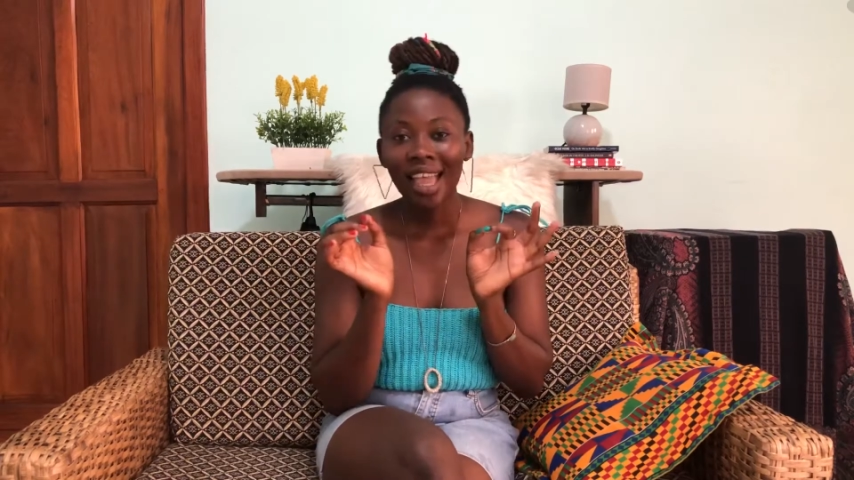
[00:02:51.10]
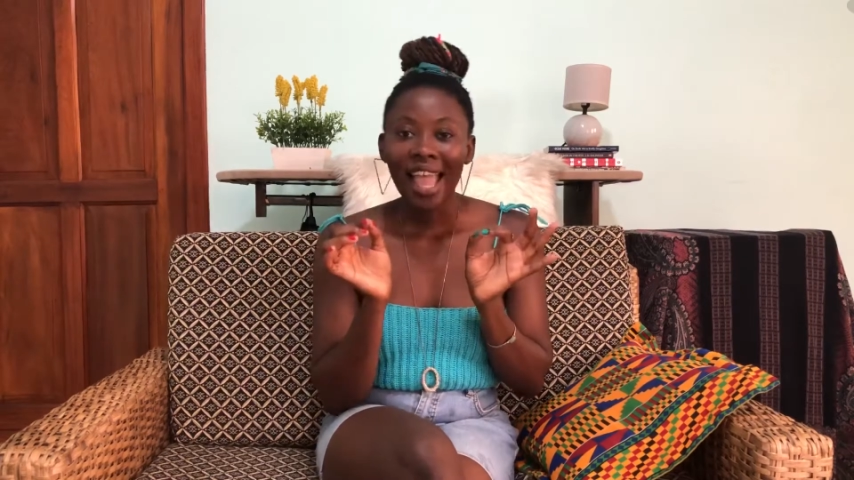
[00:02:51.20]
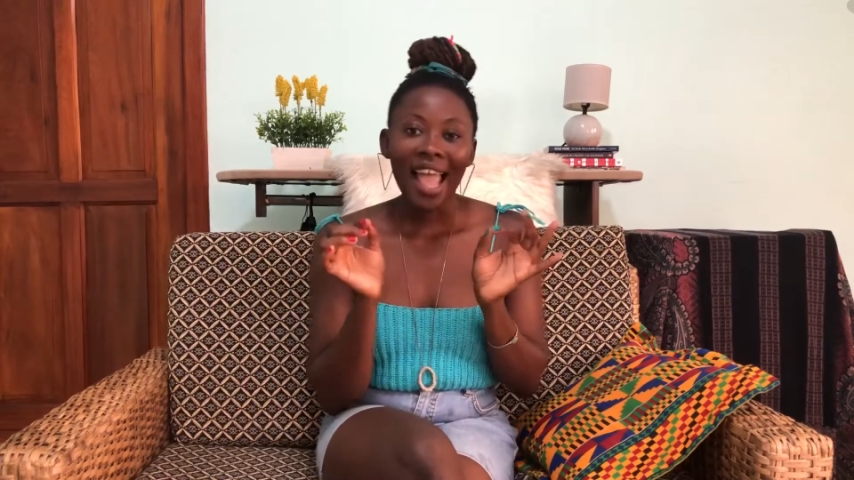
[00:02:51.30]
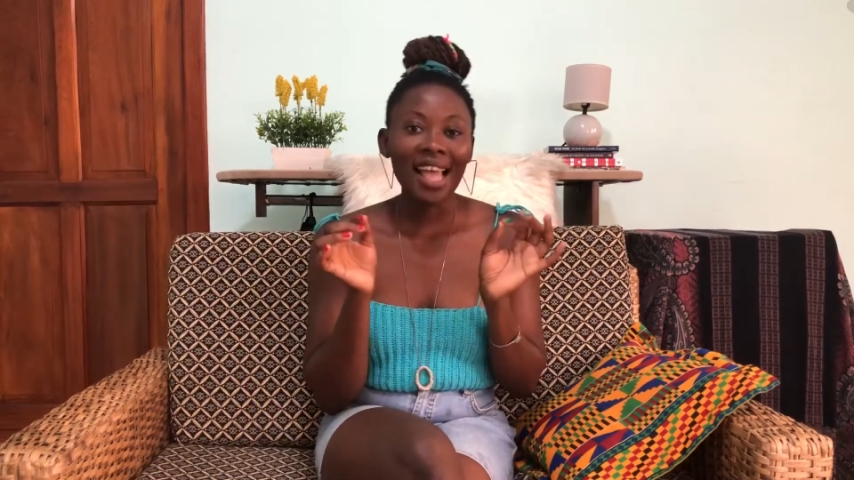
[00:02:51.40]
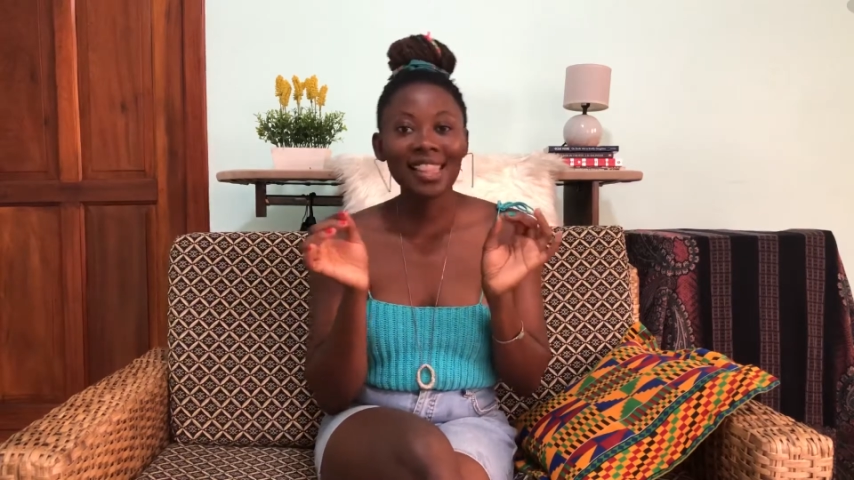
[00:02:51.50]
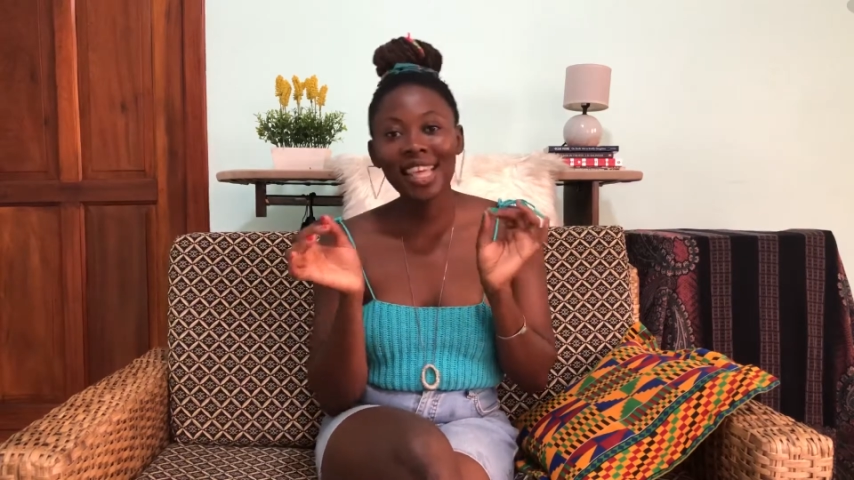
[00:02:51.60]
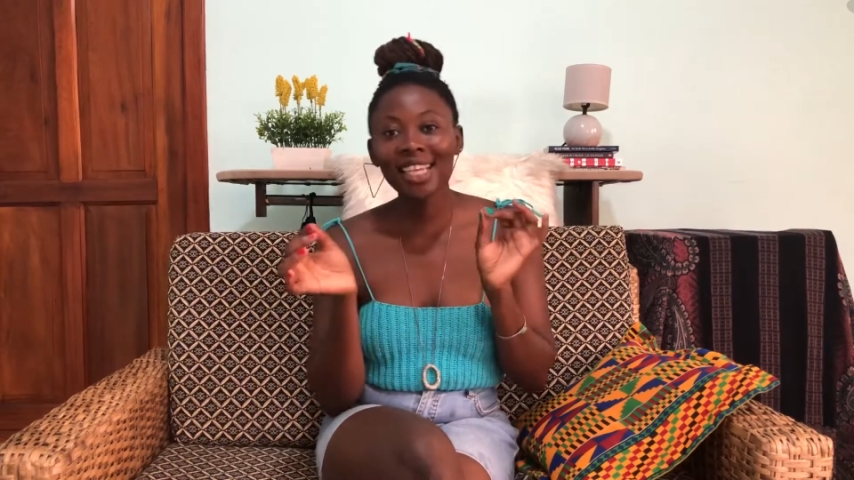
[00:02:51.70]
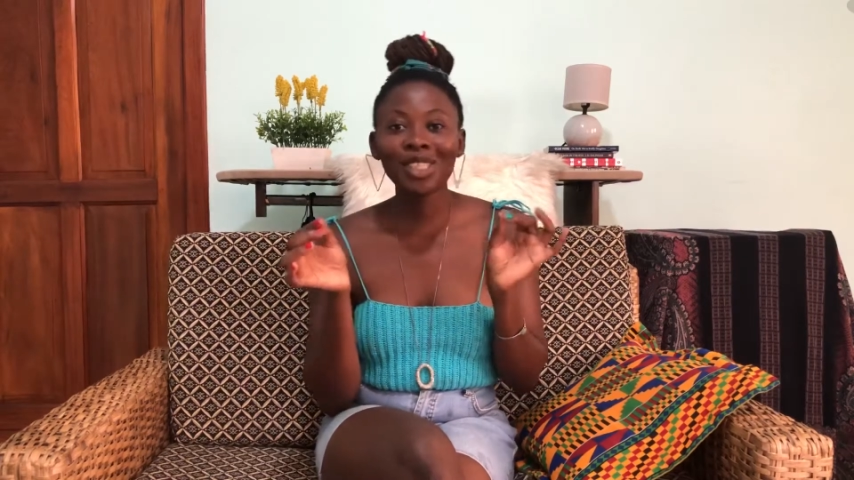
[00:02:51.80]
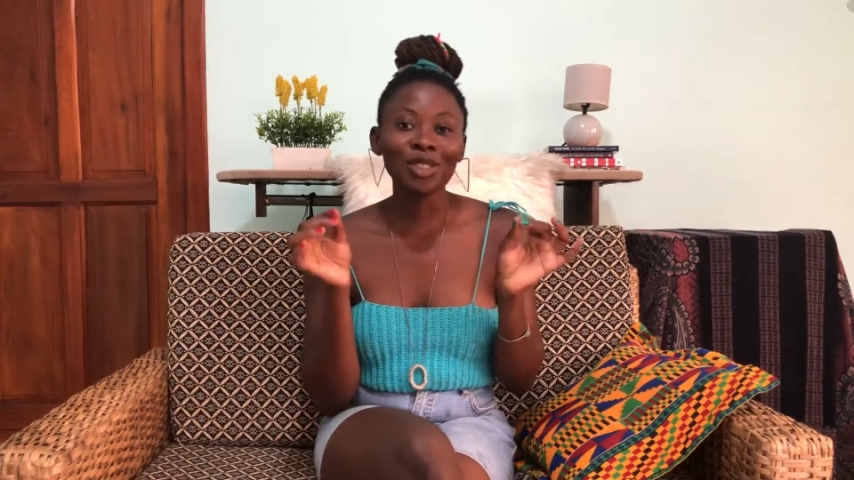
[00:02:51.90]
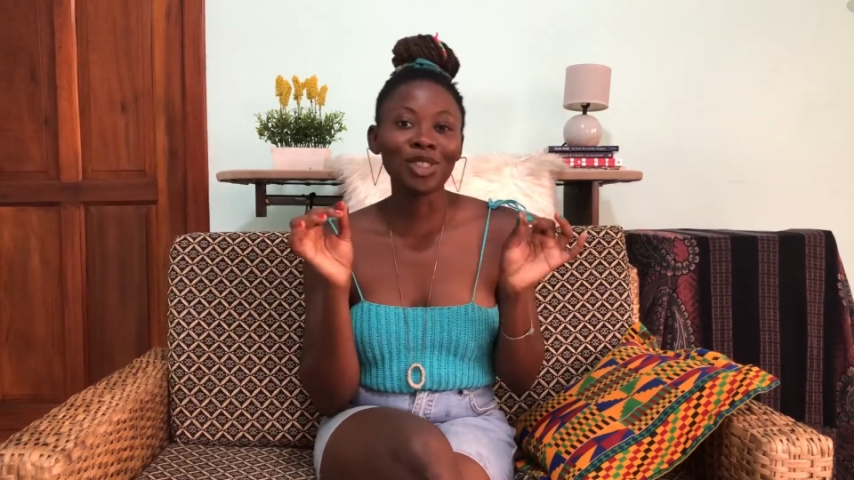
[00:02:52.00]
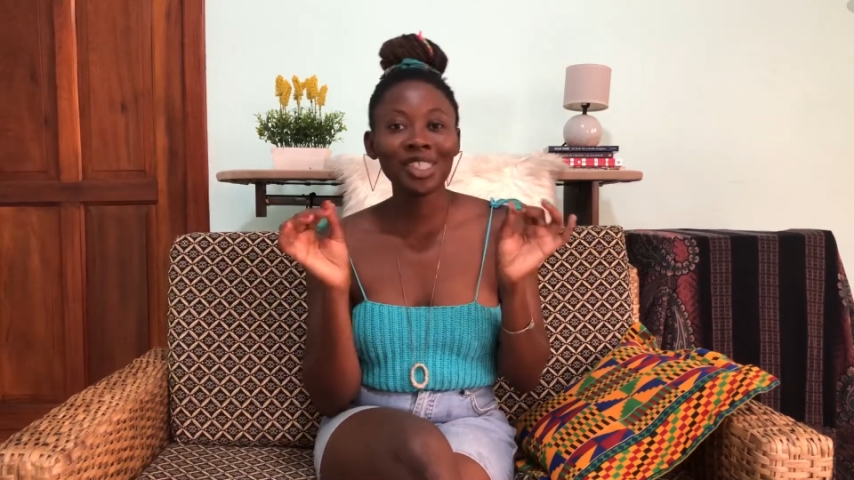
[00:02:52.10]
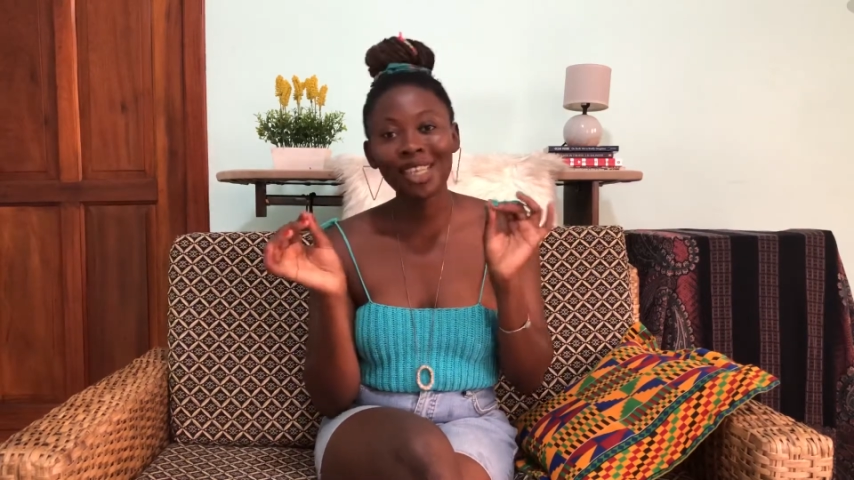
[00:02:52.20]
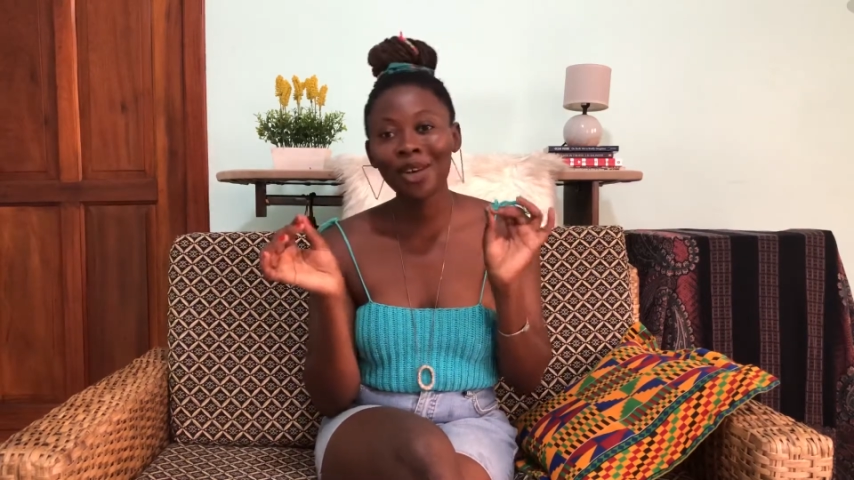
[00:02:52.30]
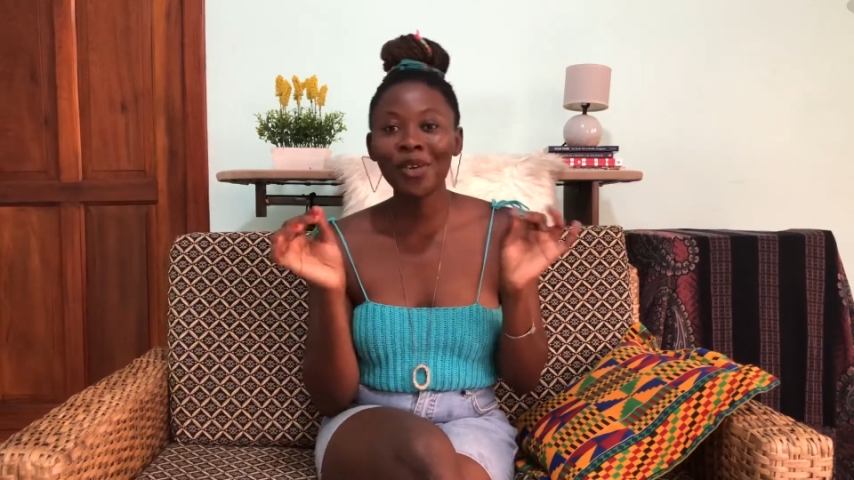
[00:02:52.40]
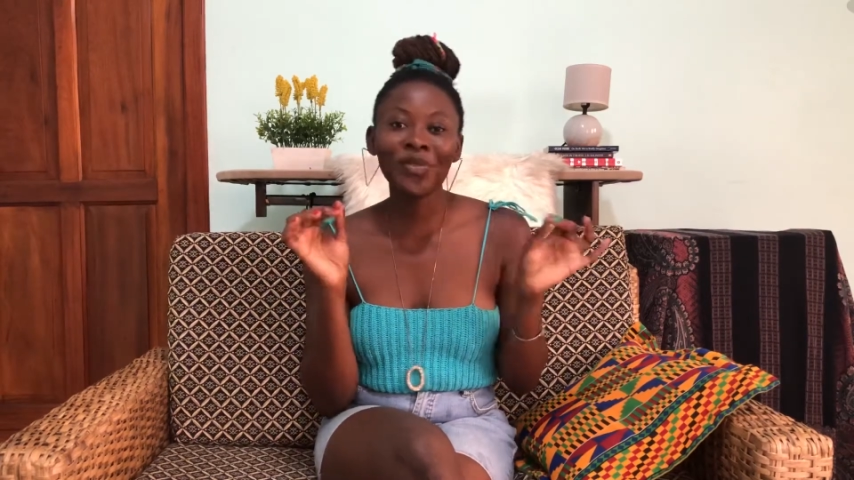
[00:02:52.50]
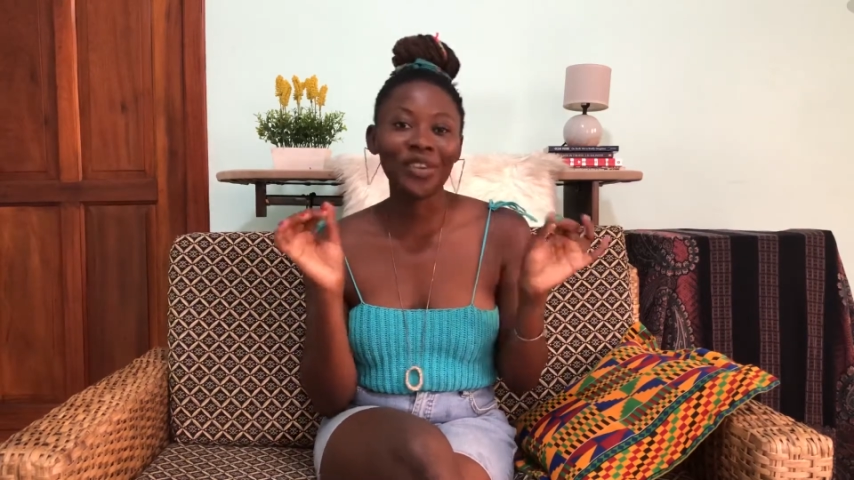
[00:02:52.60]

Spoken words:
And thanks to Tigo